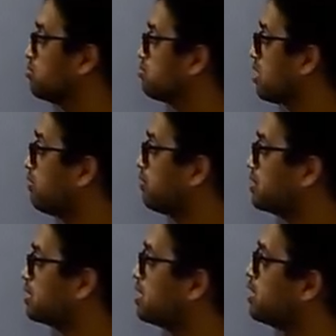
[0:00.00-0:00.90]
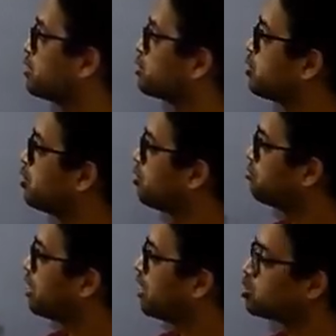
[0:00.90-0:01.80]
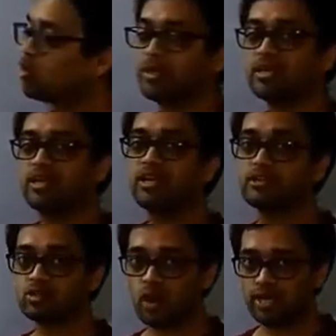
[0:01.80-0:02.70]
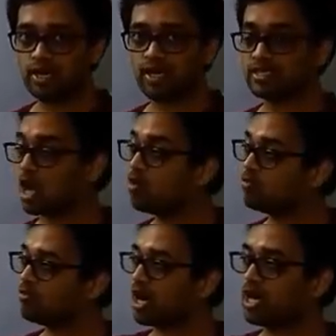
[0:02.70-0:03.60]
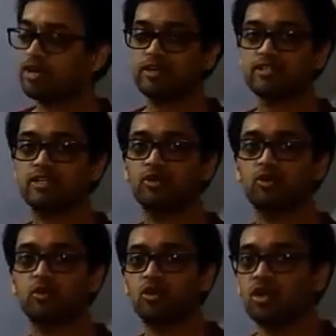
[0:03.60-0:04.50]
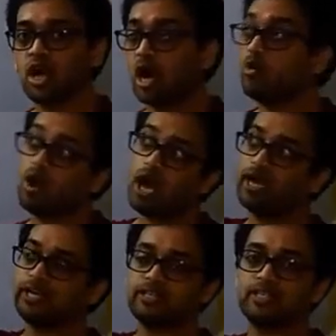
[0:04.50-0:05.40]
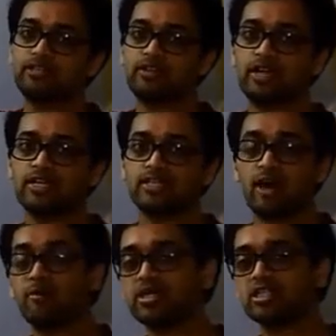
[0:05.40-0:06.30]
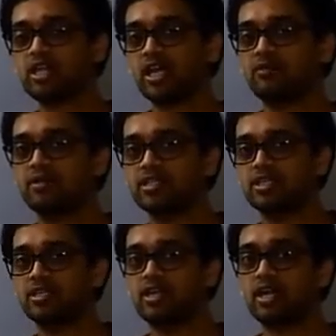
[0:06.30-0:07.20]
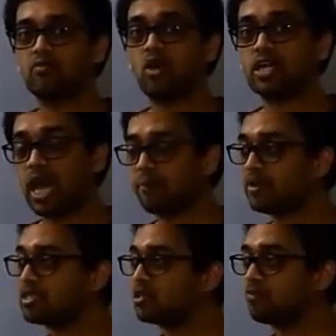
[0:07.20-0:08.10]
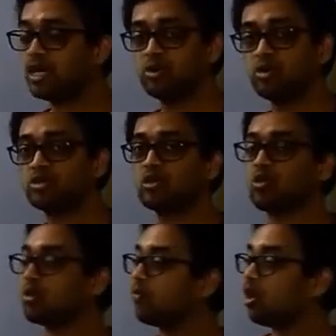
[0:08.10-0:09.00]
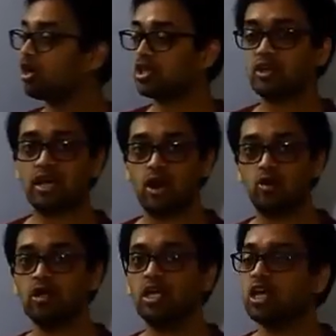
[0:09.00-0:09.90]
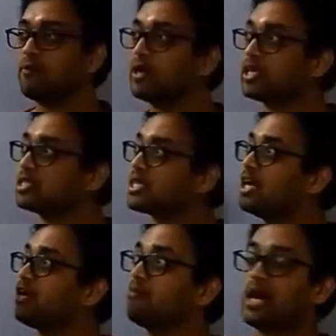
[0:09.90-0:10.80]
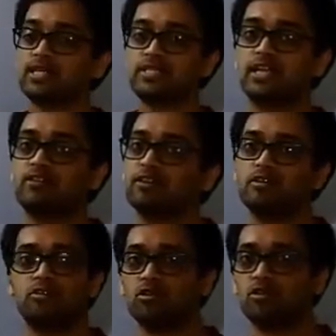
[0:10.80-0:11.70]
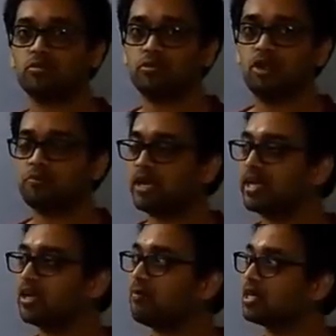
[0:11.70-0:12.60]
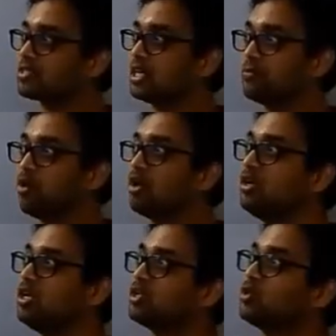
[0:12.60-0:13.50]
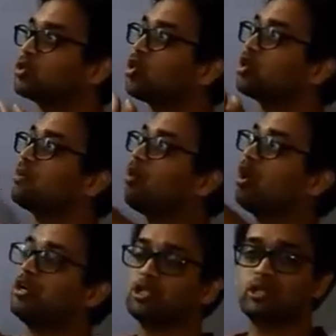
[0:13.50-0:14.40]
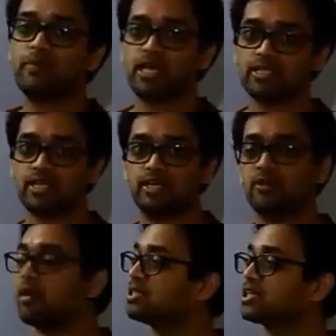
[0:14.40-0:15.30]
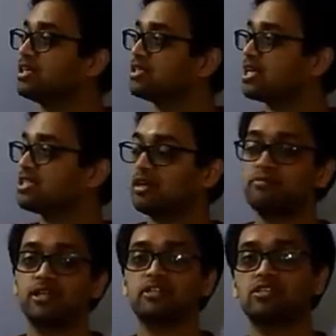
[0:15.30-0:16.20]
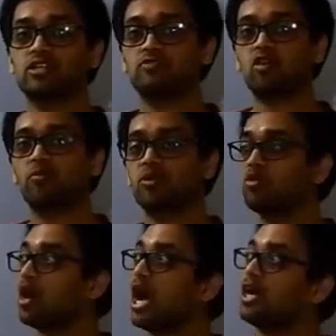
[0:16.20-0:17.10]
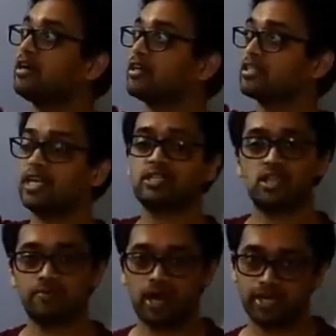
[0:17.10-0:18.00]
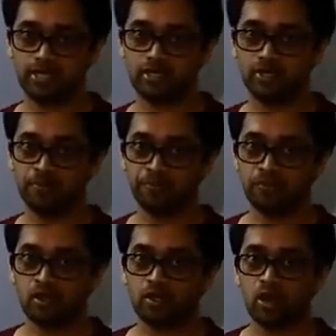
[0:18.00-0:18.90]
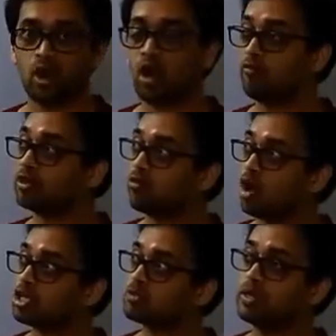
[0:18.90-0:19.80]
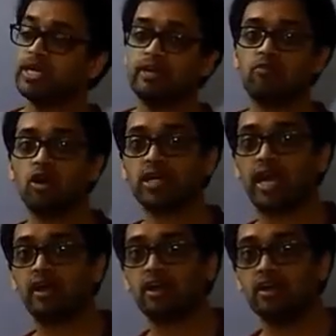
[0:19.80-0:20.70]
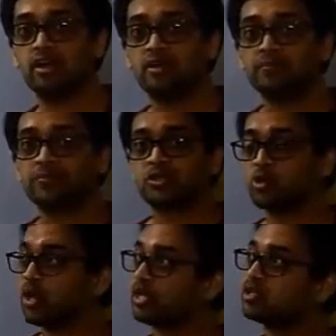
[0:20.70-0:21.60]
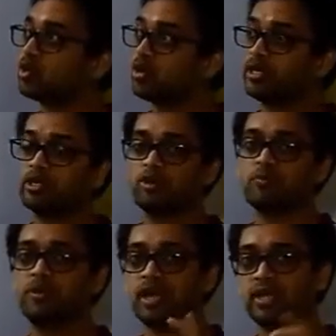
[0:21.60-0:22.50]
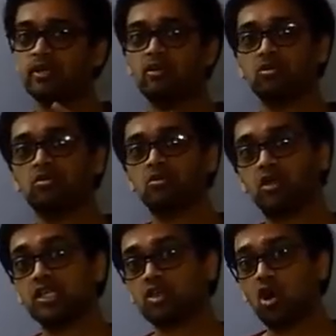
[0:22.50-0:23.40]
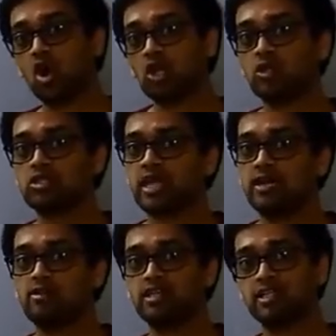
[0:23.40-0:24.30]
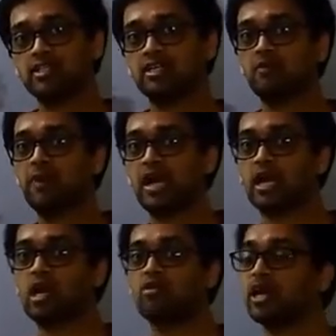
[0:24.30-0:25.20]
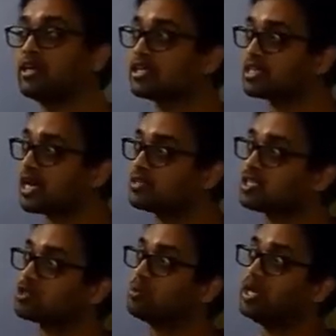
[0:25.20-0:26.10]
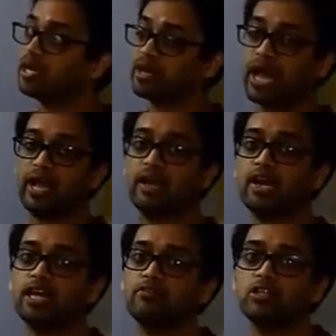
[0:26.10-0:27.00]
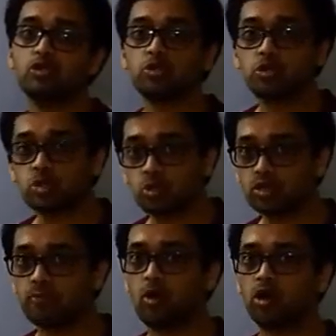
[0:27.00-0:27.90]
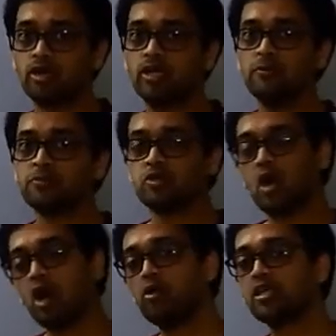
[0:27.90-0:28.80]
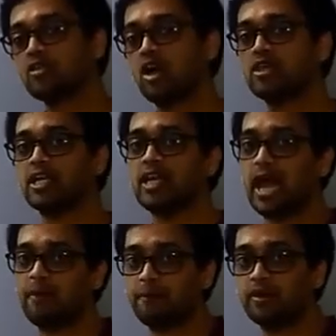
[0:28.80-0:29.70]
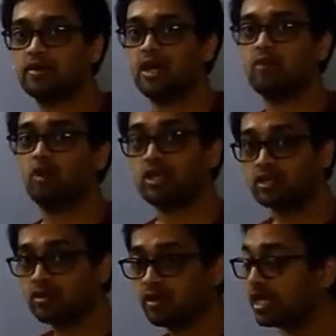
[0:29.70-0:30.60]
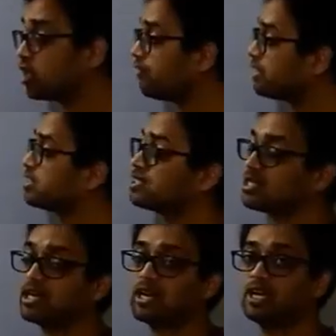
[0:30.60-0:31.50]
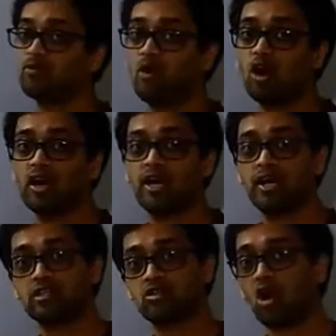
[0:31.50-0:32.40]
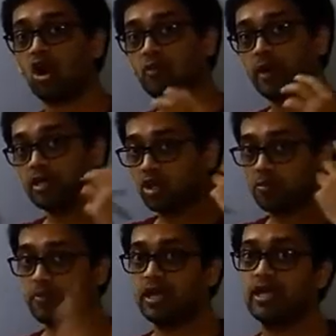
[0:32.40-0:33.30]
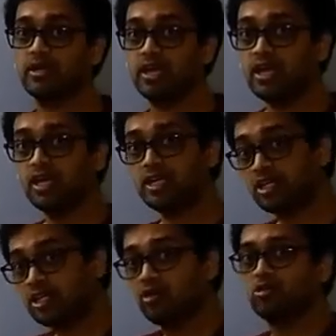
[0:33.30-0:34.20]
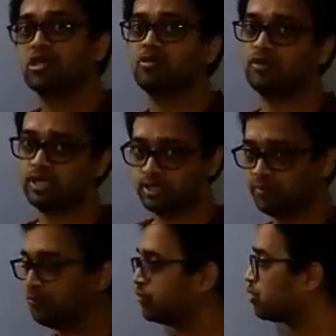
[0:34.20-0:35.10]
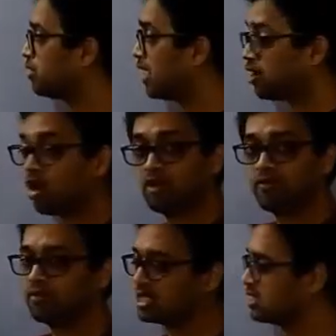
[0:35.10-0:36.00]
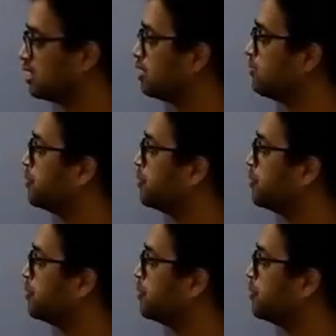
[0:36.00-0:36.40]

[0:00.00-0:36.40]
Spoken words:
surface. So there are so many things to analyze. How far does it go? How high does it rise? How much time does it take? What happens if I don't throw a ball on the ground but inside a basket? When you're playing a basketball, you throw the ball into the basket. The basket is at some distance from you and it is at some height. Now, with what speed and what angle should I throw it? Your brain does all those calculations at the background and decides the speed and the angle at which you should throw the ball. So how does all that happen? What are the equations that are involved and are solved by your brain intuitively? That all we will see.